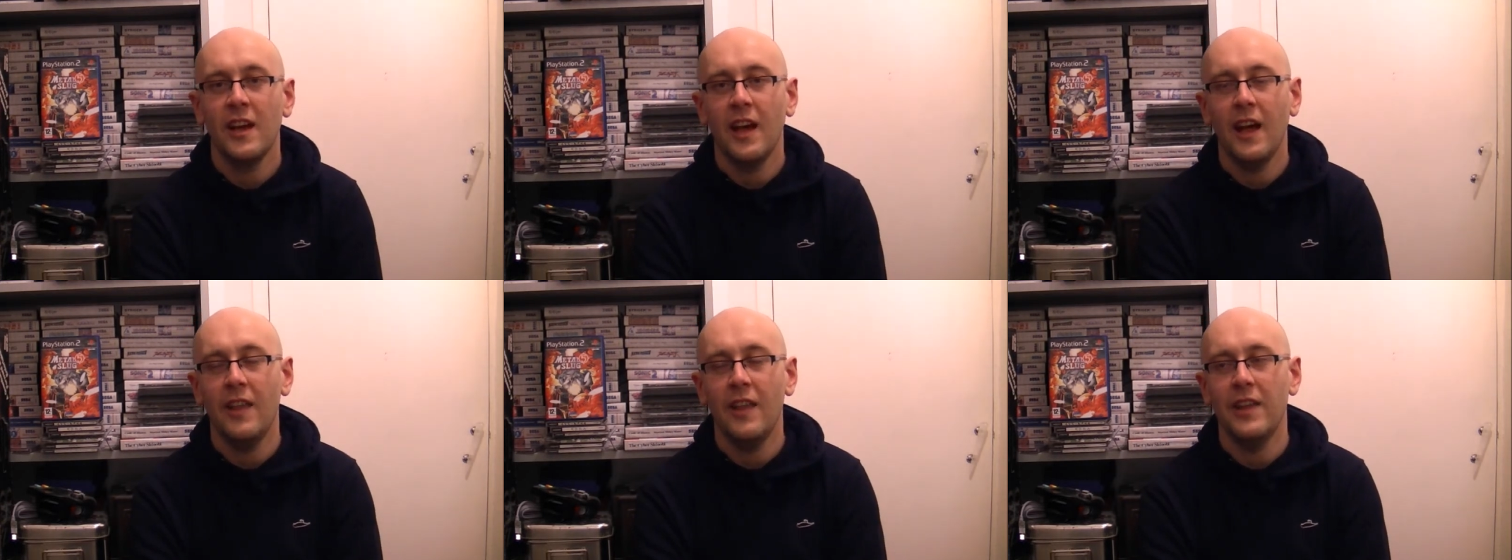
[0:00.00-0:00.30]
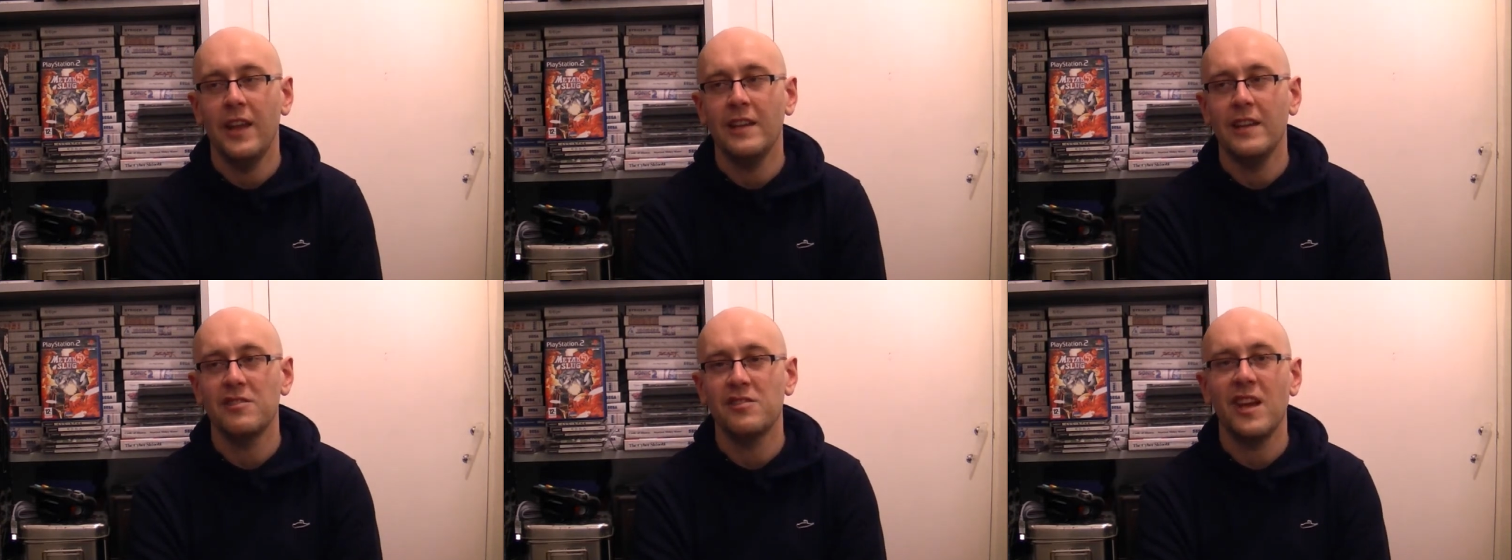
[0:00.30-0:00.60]
and
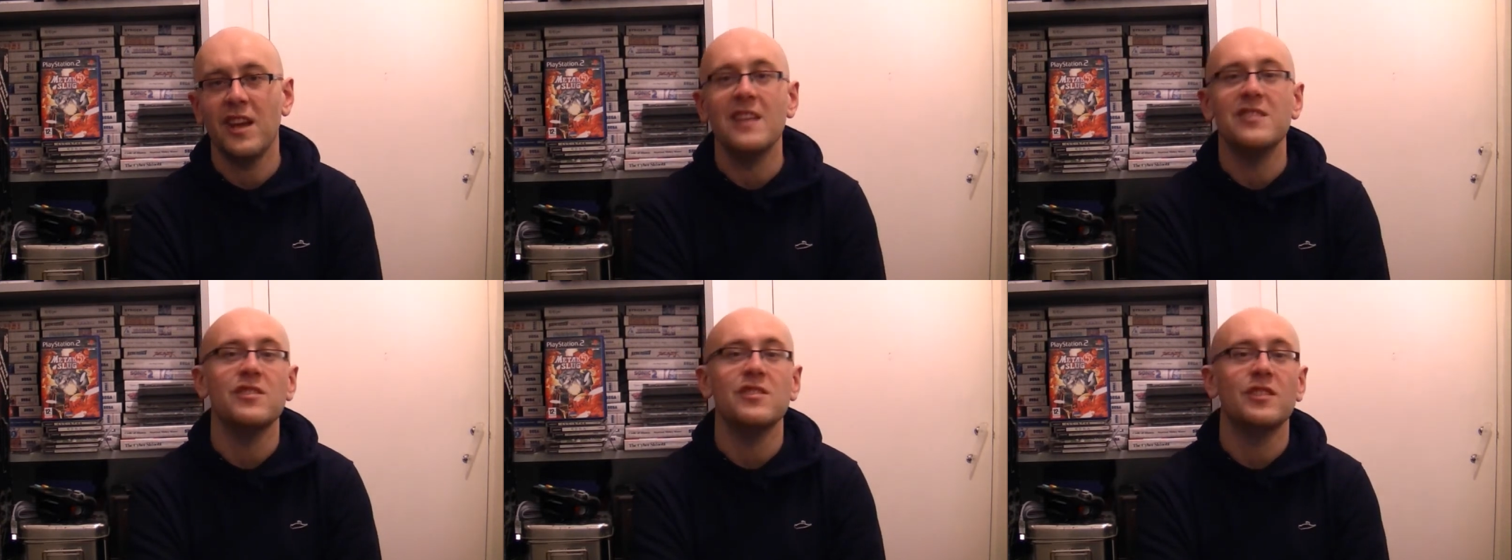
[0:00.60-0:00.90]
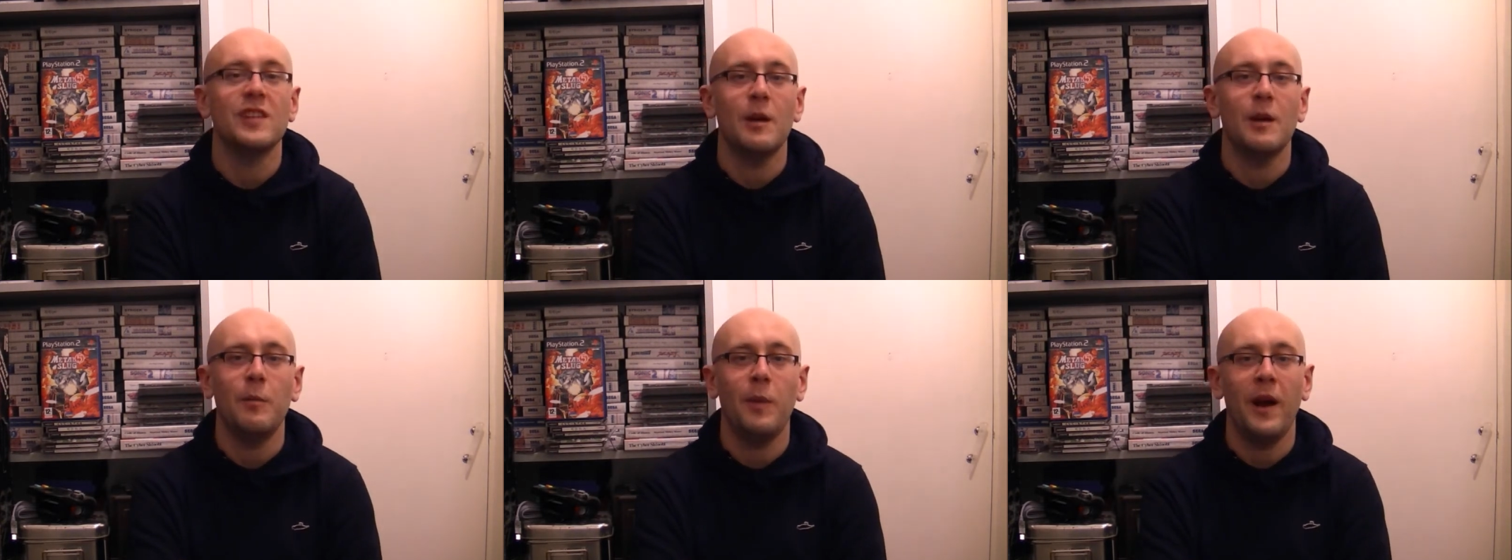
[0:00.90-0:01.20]
then it stays into
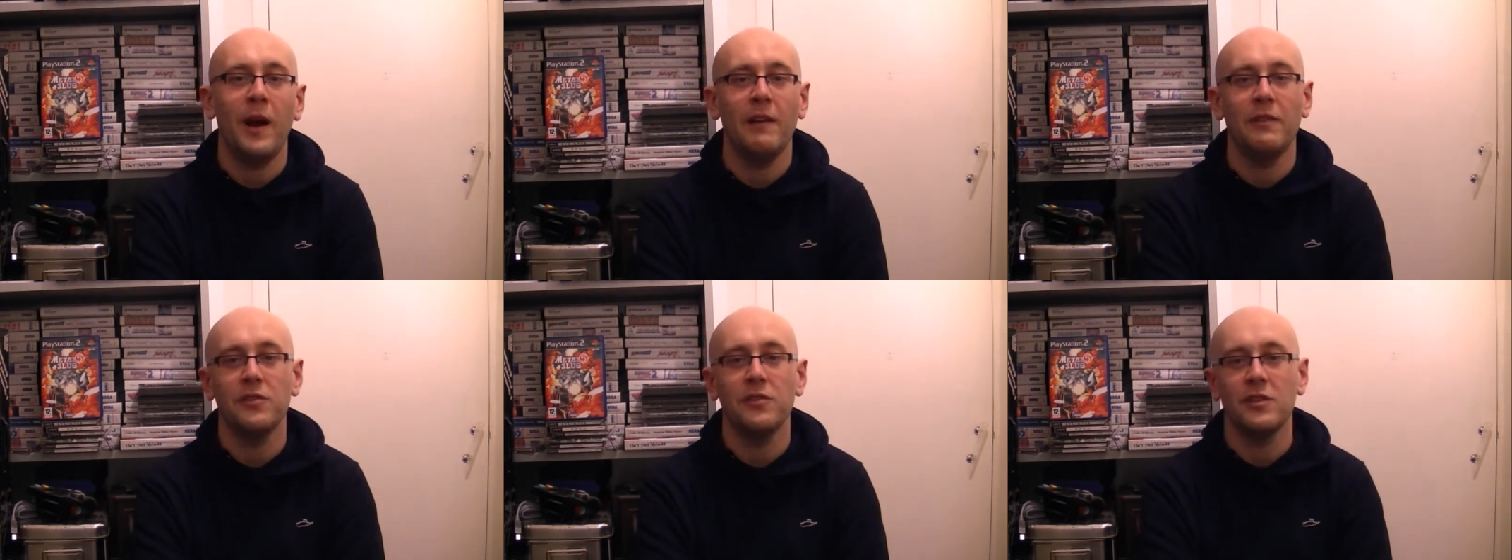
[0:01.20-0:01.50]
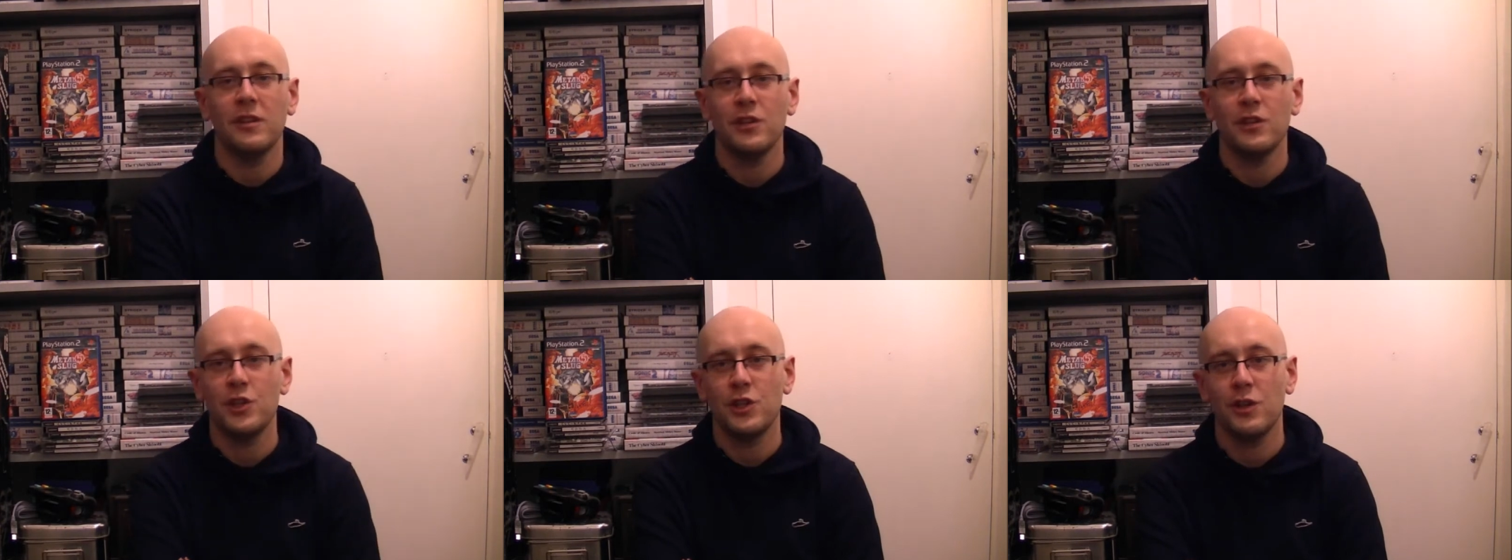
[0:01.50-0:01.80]
that pile
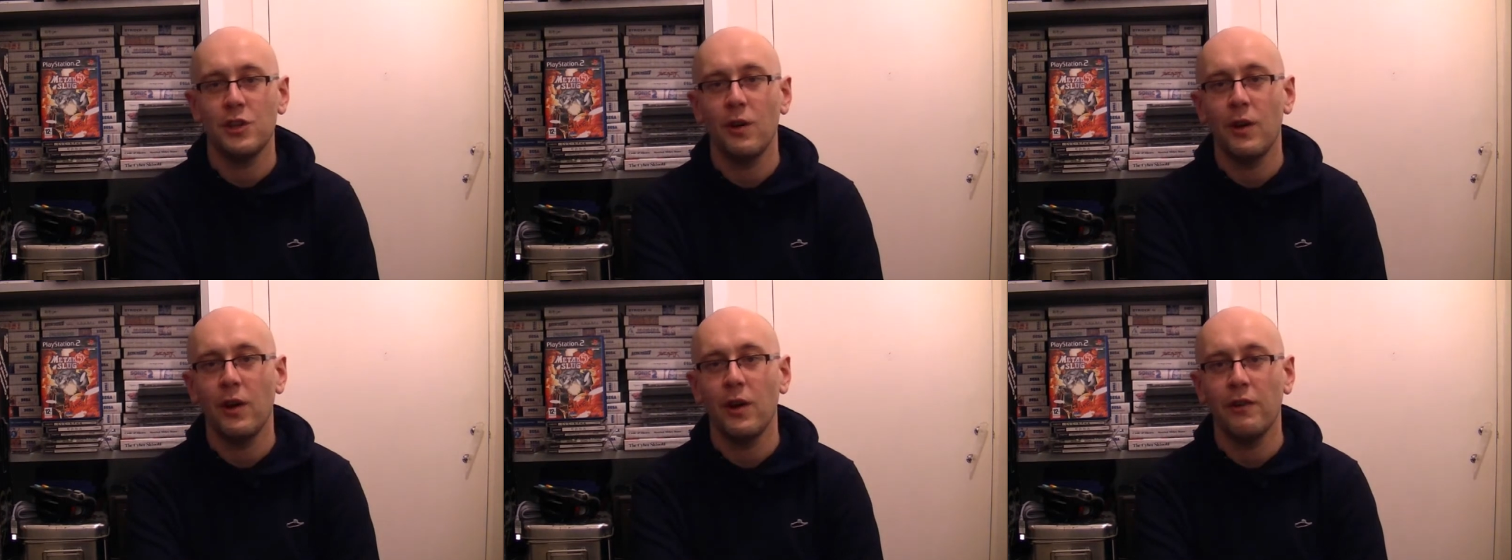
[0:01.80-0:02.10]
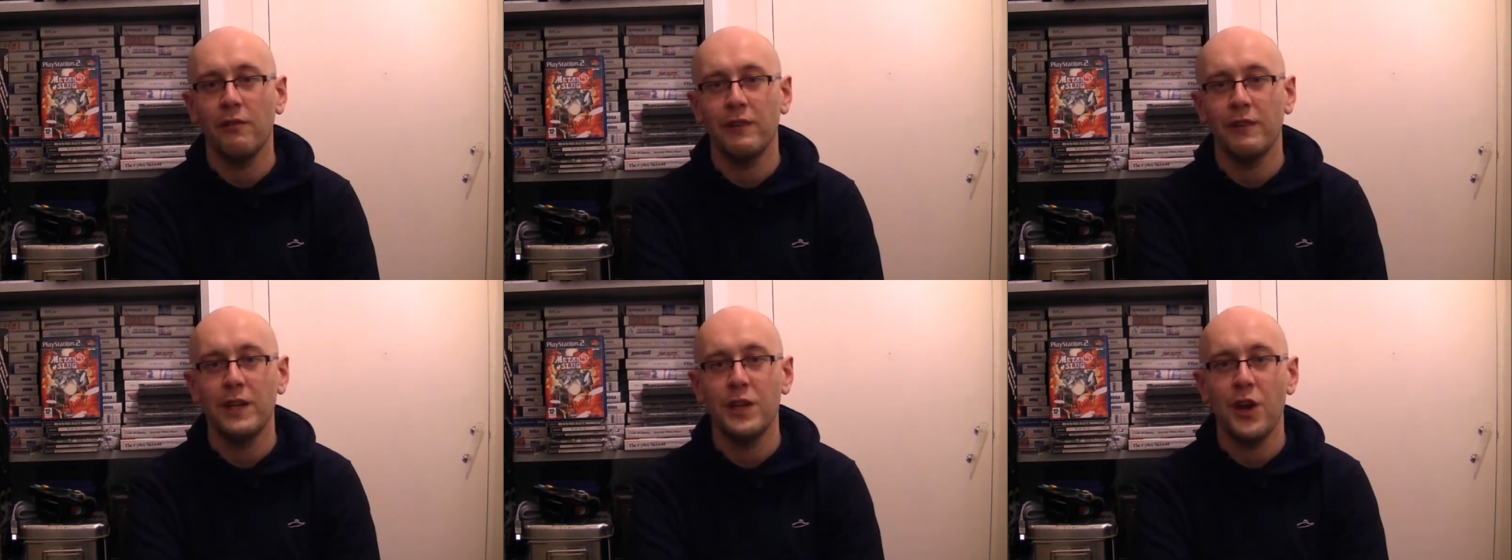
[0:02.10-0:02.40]
until I show it on a
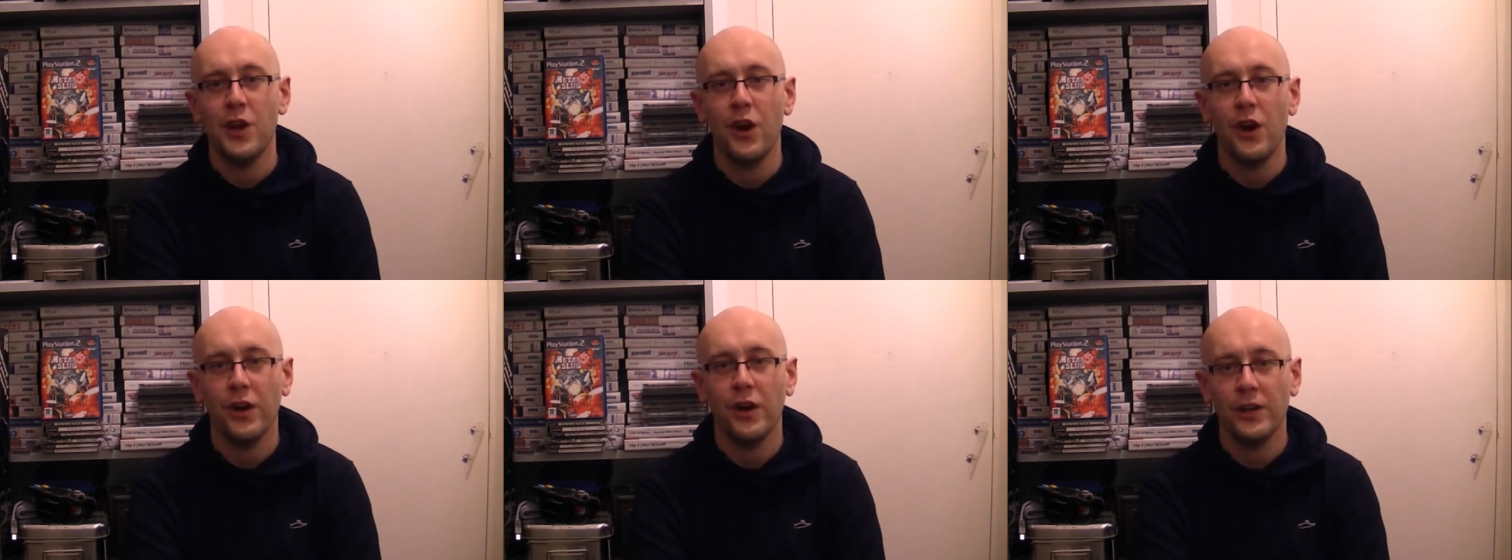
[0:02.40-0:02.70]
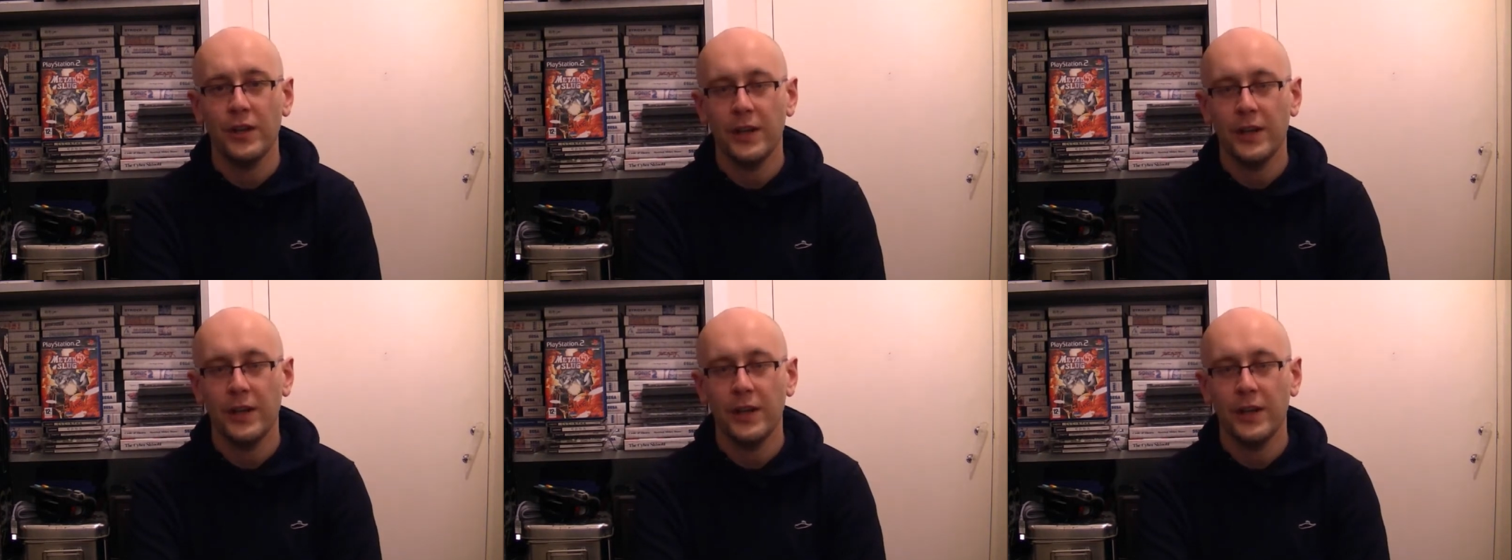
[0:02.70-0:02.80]
video.